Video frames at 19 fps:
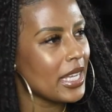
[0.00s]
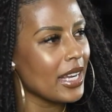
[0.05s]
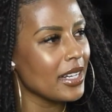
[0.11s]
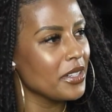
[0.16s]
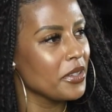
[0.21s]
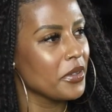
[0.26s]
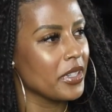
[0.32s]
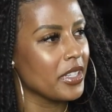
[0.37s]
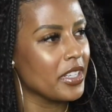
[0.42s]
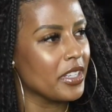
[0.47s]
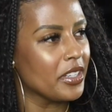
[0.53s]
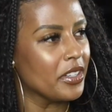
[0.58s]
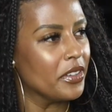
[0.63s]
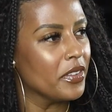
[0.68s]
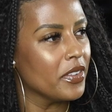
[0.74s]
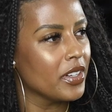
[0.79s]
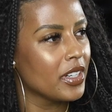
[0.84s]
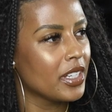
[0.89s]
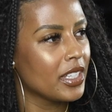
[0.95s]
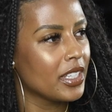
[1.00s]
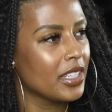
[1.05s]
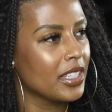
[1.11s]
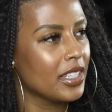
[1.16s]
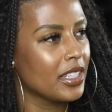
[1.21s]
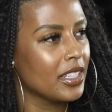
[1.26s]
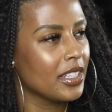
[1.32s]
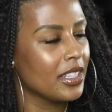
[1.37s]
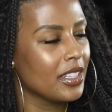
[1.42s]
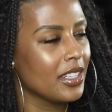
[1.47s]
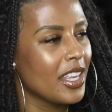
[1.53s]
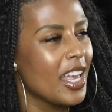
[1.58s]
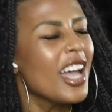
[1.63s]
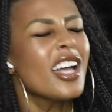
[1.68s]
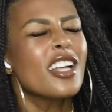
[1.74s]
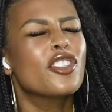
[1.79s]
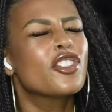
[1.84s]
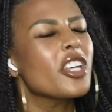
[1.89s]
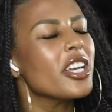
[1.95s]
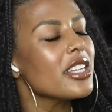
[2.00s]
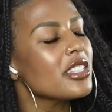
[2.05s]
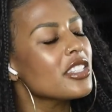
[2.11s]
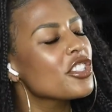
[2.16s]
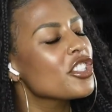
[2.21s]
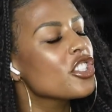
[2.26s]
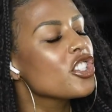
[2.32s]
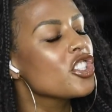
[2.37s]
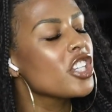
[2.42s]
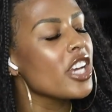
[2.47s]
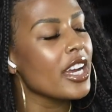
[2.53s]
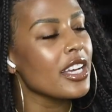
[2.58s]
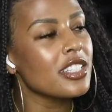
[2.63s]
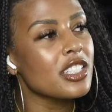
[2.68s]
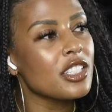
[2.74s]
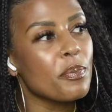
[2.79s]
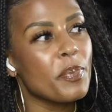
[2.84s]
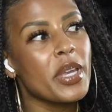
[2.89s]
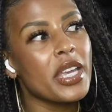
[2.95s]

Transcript: I doing to you? Just